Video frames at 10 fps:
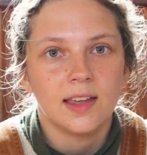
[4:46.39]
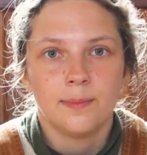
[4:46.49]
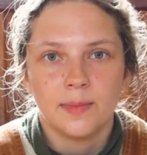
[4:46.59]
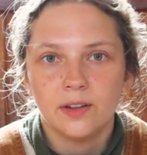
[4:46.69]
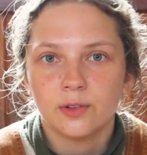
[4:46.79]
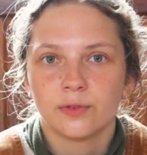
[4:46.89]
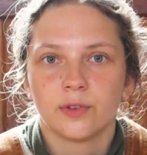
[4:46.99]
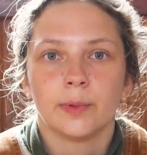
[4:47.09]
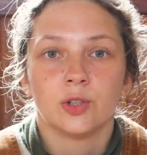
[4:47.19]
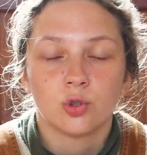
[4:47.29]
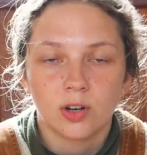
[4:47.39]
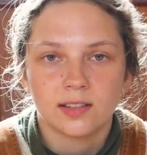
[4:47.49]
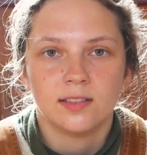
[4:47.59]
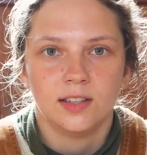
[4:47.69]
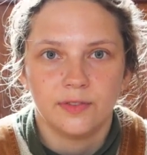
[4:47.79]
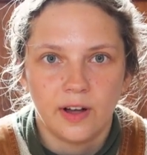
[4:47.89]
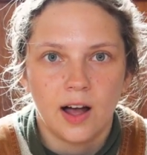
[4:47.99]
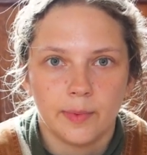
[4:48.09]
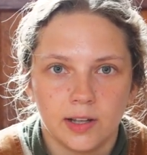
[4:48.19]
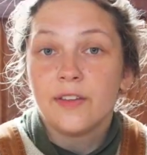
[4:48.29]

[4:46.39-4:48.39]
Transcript: and milk from a trusted farmer.